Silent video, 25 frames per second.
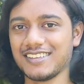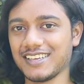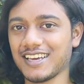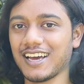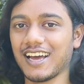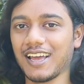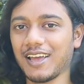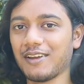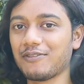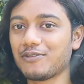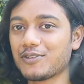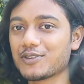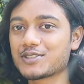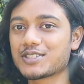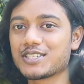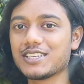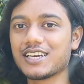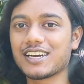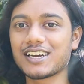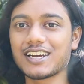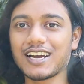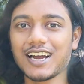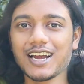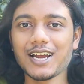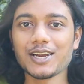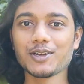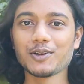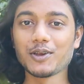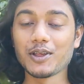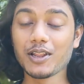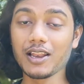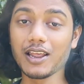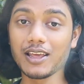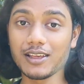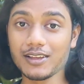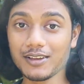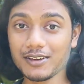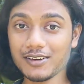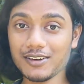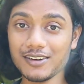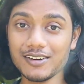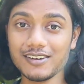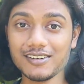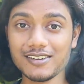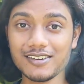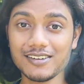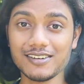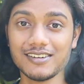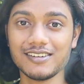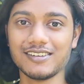Yeah, if you see a guy doing like,
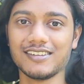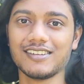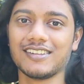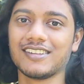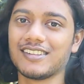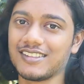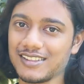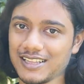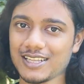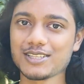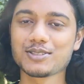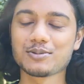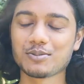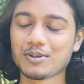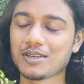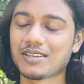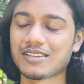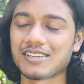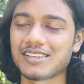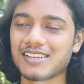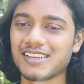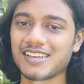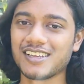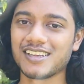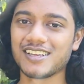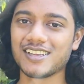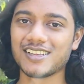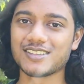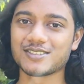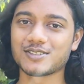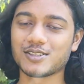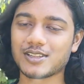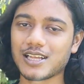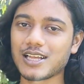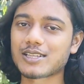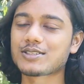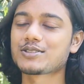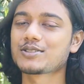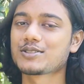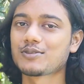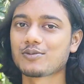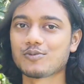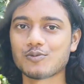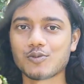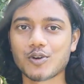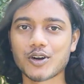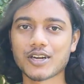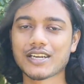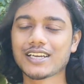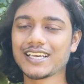that's me. So that's
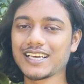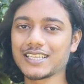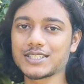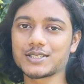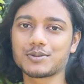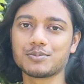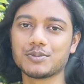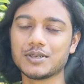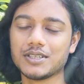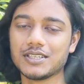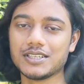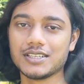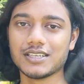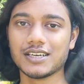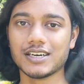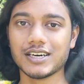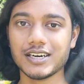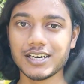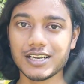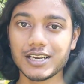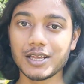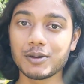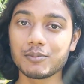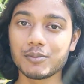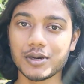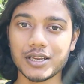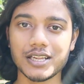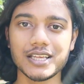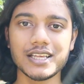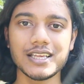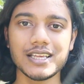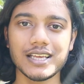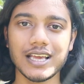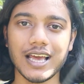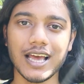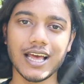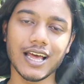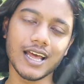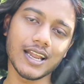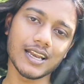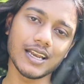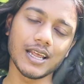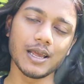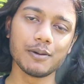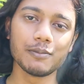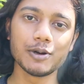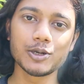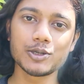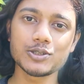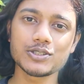what gets me earning money and
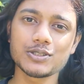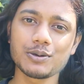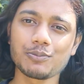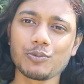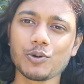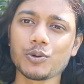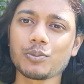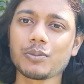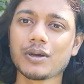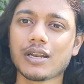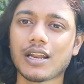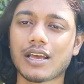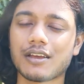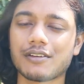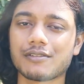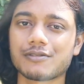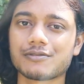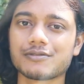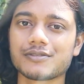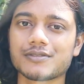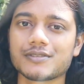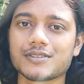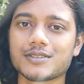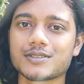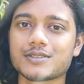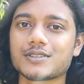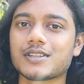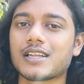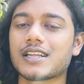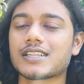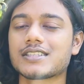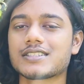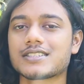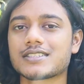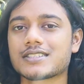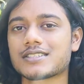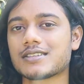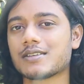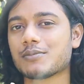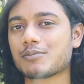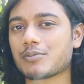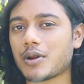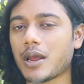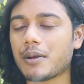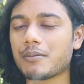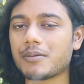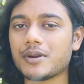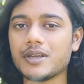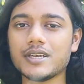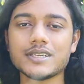able to support my life. So that's
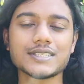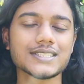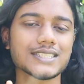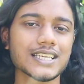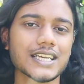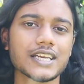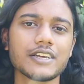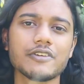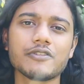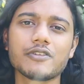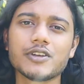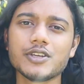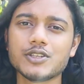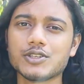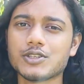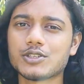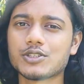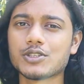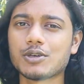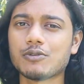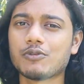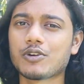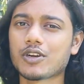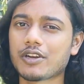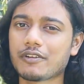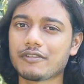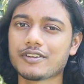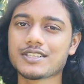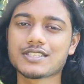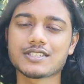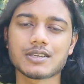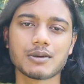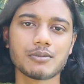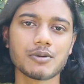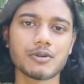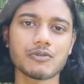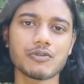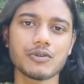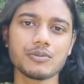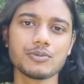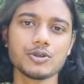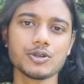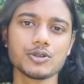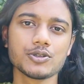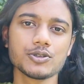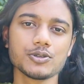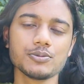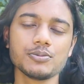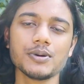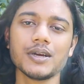primary. Secondary, YouTube, whatever is coming from
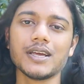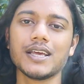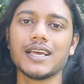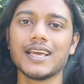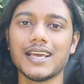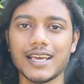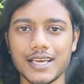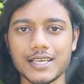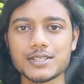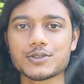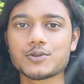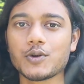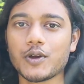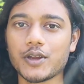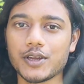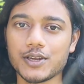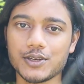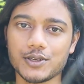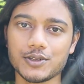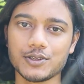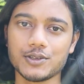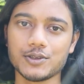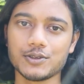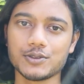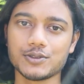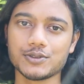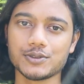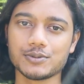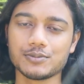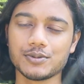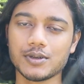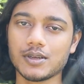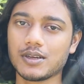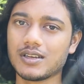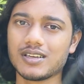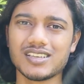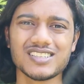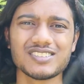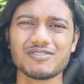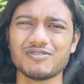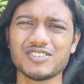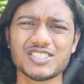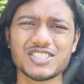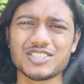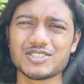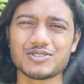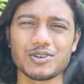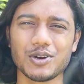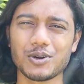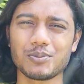YouTube is going into YouTube,
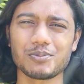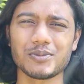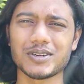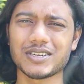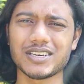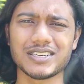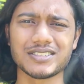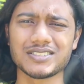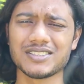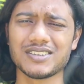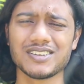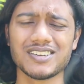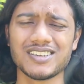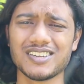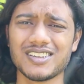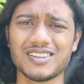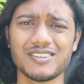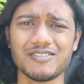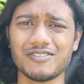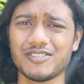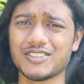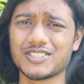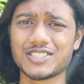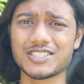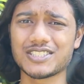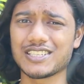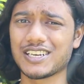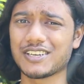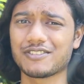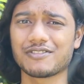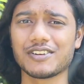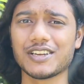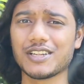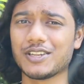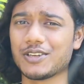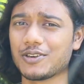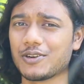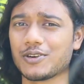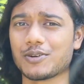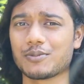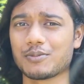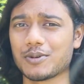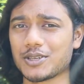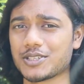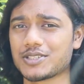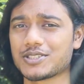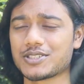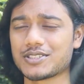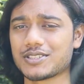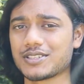which is not much, which is literally not
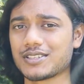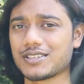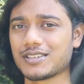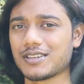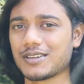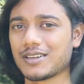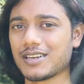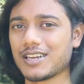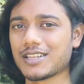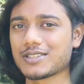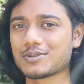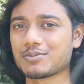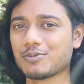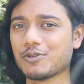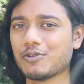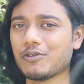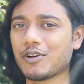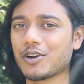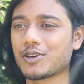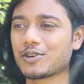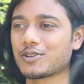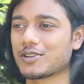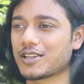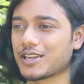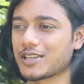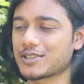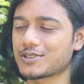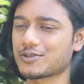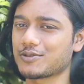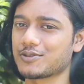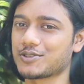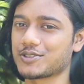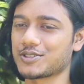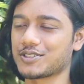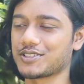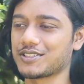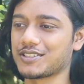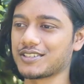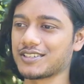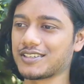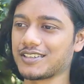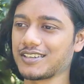much. Let's move on to the next question.